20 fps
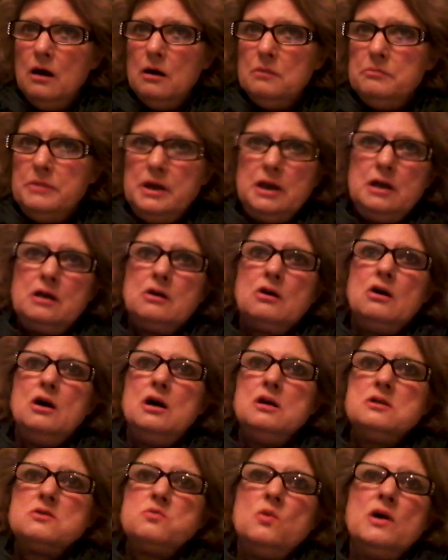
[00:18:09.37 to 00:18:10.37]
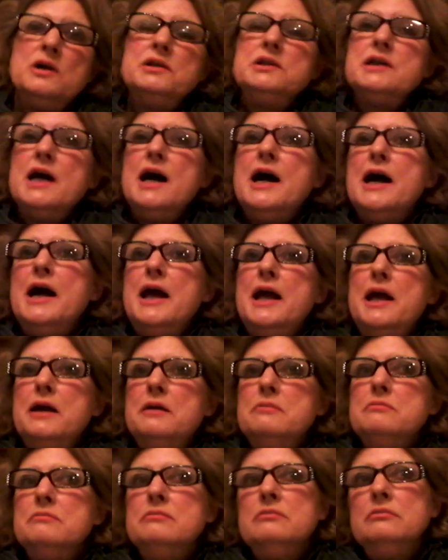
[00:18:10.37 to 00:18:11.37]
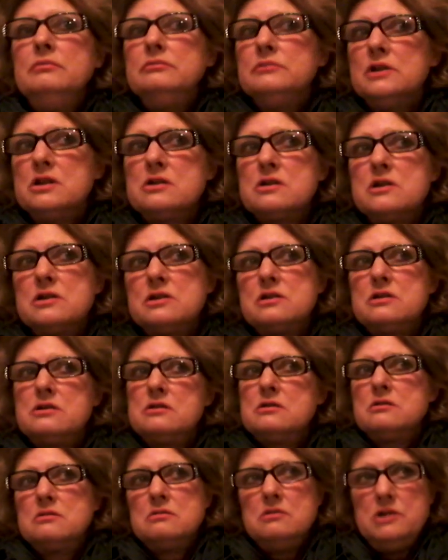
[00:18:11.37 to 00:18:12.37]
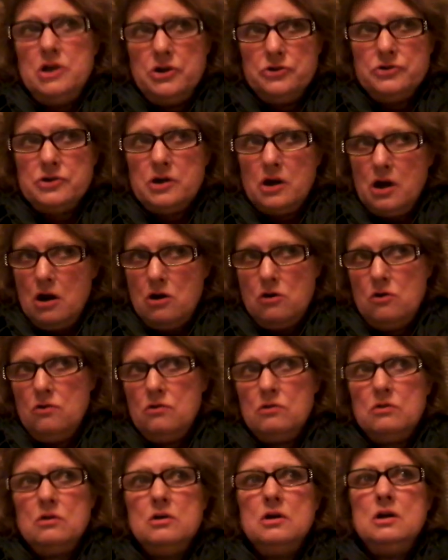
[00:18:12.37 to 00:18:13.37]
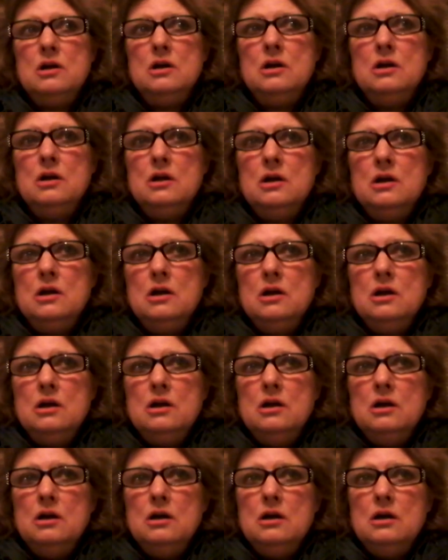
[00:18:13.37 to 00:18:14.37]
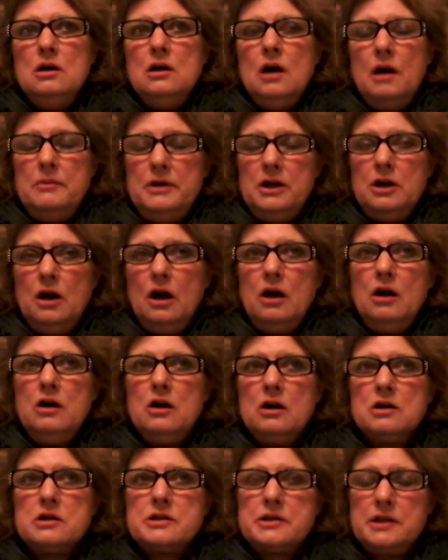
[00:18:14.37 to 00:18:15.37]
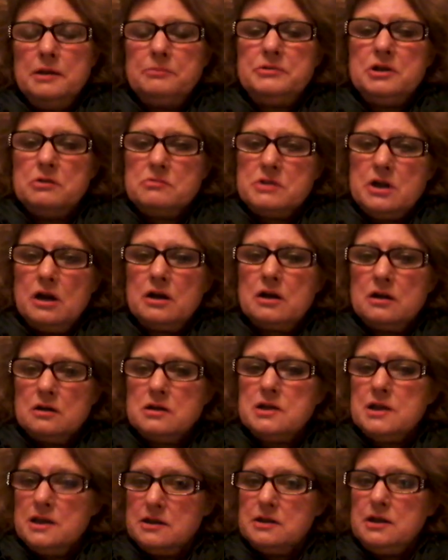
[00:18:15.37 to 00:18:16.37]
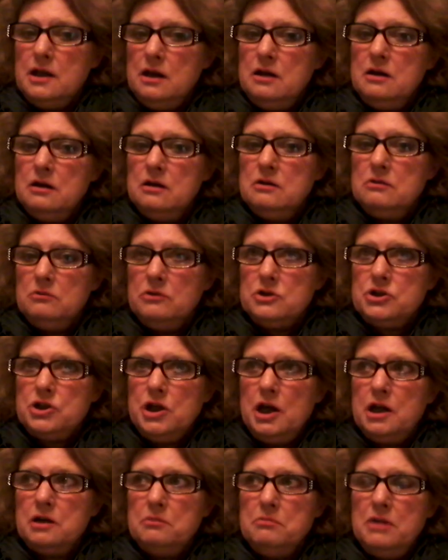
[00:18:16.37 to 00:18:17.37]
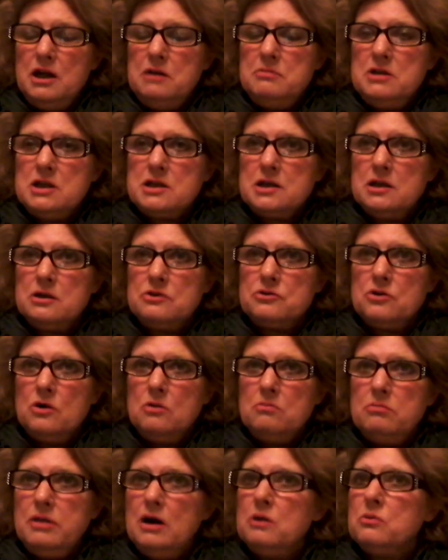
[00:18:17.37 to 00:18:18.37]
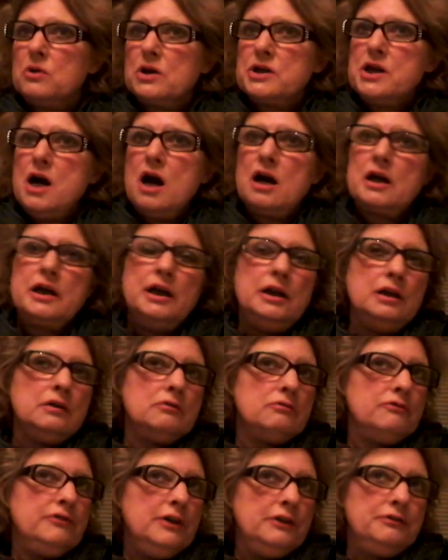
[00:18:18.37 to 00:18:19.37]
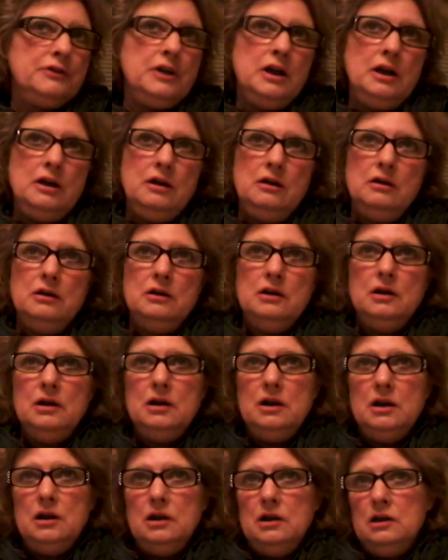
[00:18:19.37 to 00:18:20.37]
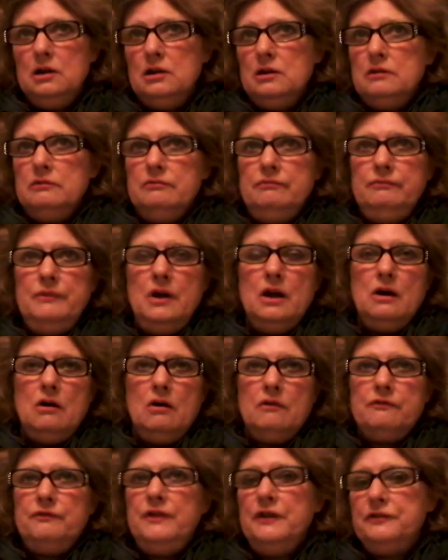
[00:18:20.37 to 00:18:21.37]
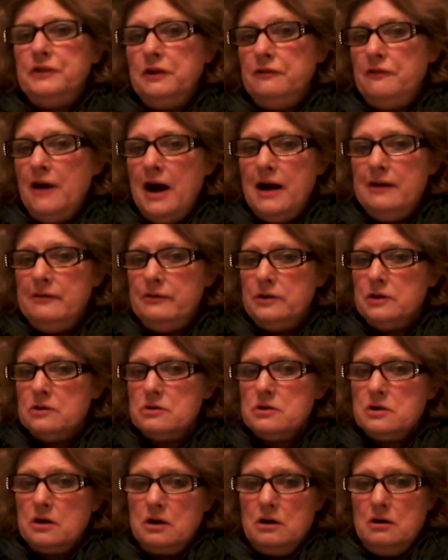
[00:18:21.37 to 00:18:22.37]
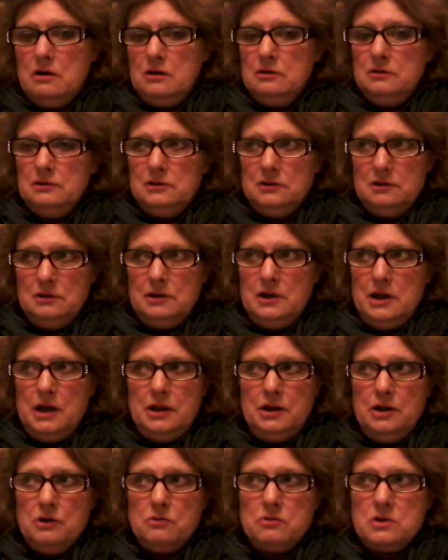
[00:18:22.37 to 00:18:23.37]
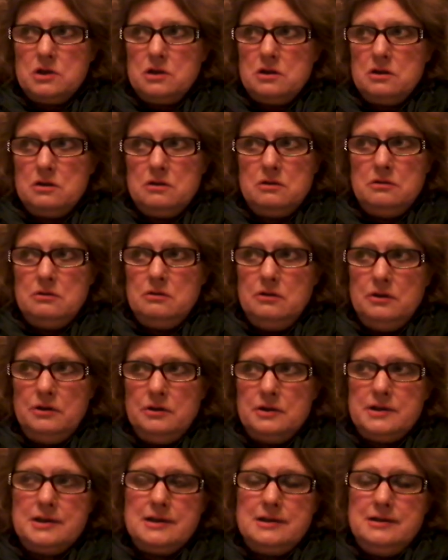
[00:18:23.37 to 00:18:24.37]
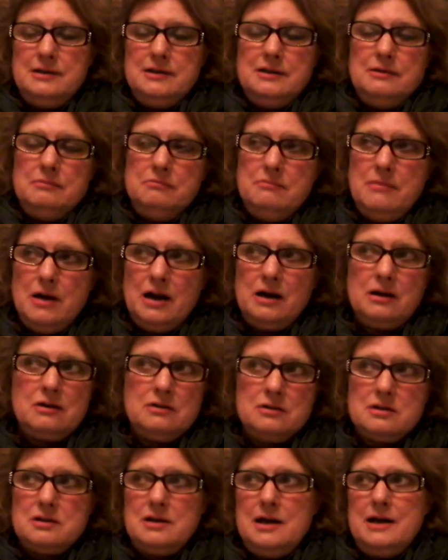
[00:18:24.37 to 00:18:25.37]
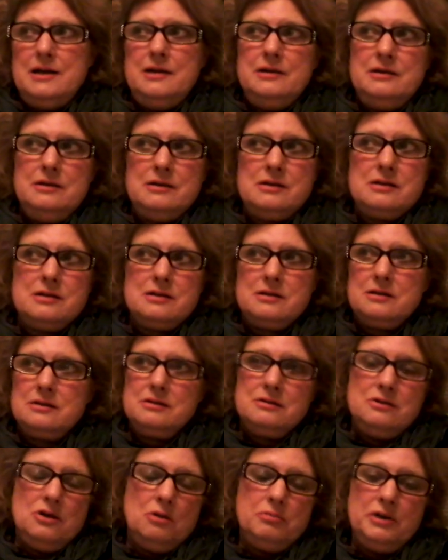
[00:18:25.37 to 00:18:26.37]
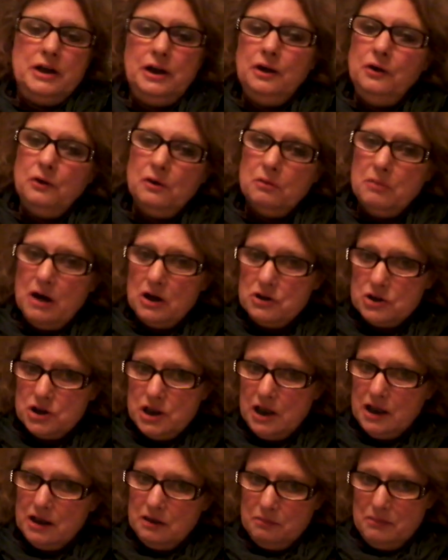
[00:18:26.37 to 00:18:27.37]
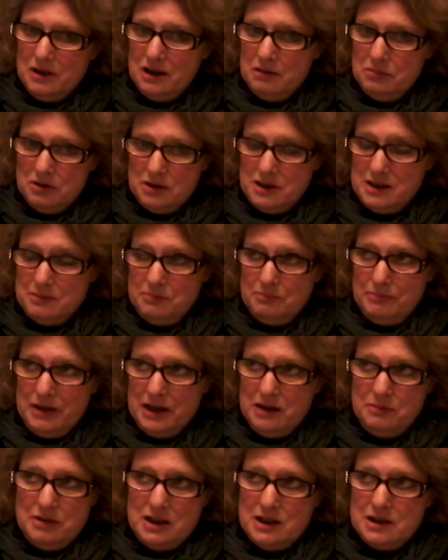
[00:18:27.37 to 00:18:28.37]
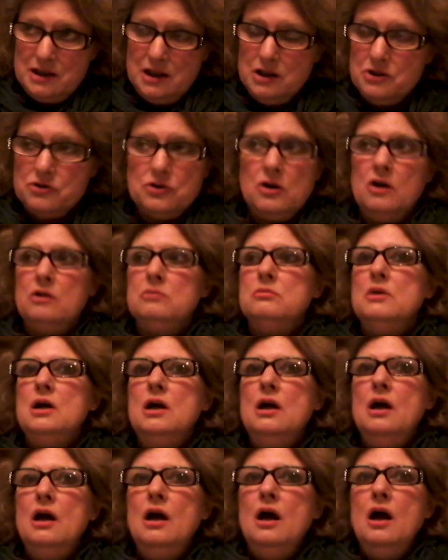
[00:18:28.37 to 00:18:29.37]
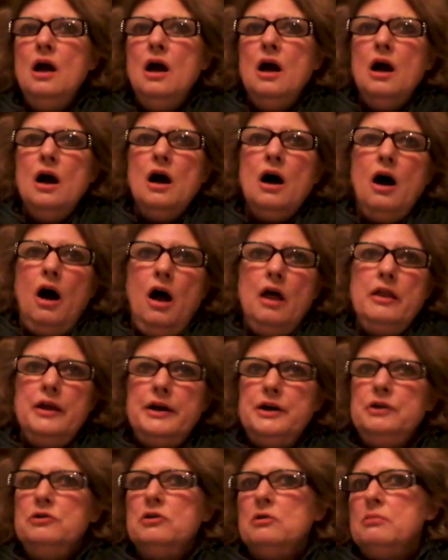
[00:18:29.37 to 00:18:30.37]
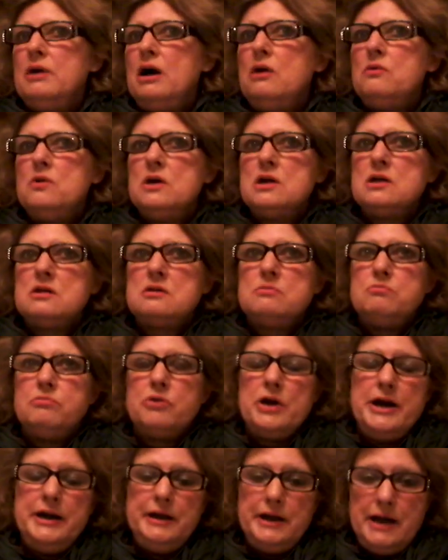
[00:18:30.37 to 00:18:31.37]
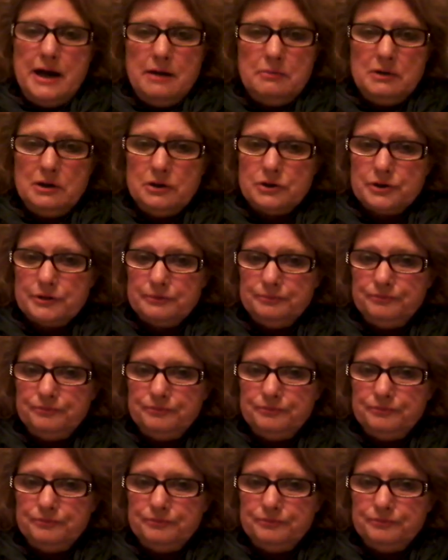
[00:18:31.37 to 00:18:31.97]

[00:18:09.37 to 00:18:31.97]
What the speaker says: Because one time, this is years ago, I mean, all her symptoms are consistent with shaken baby syndrome, but we're talking 55 years ago, and there was medical science. Nobody knew about shaken baby syndrome. All they knew about was brain damage.